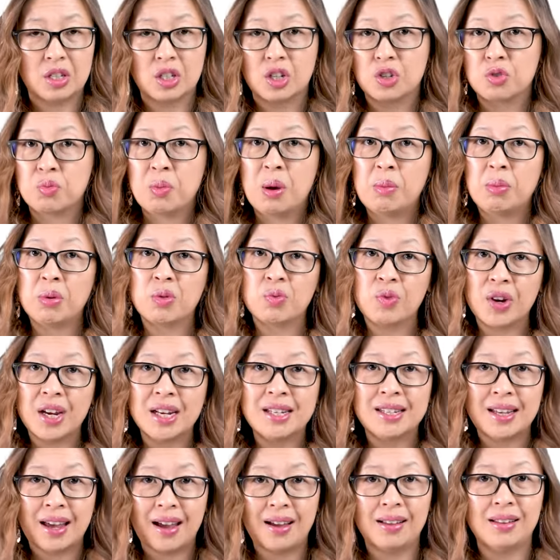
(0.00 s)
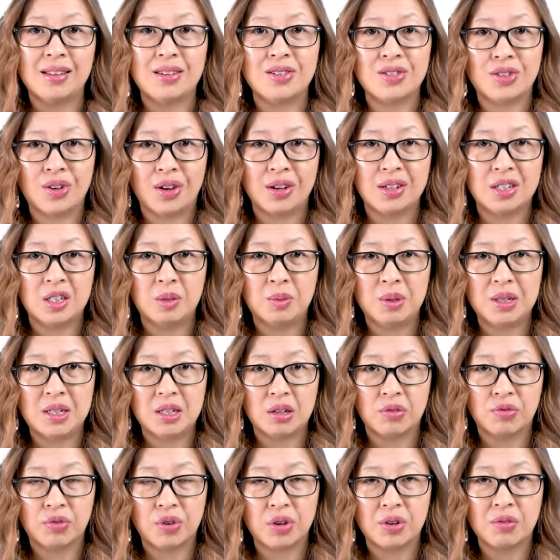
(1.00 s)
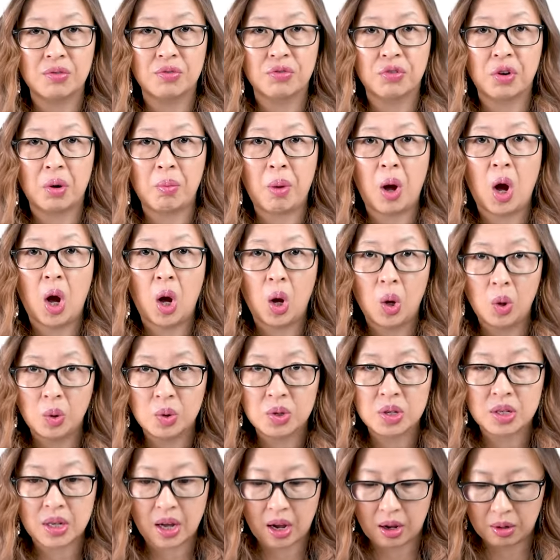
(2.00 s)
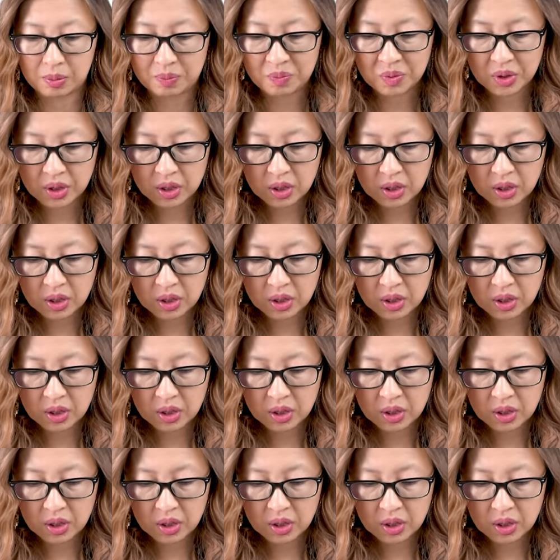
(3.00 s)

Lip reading: Because remember, retail is going to be different from wholesale.